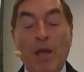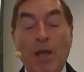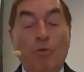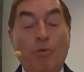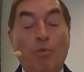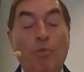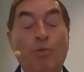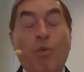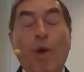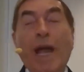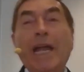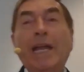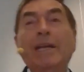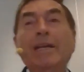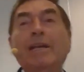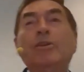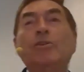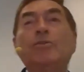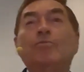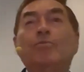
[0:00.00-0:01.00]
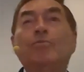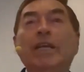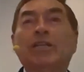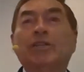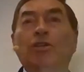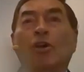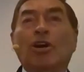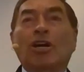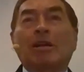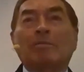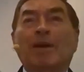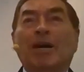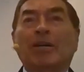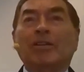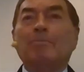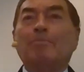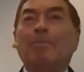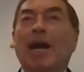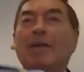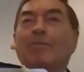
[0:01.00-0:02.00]
When we talk about the
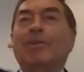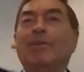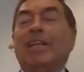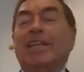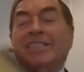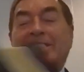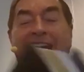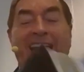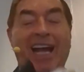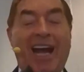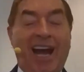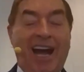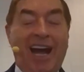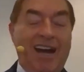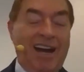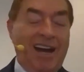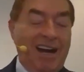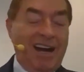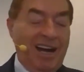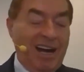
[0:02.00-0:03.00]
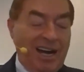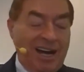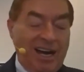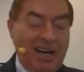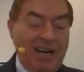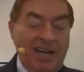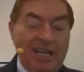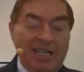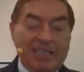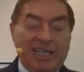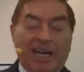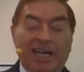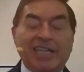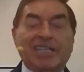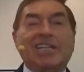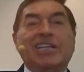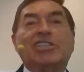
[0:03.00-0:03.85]
Bible and say, ha ha ha, that is a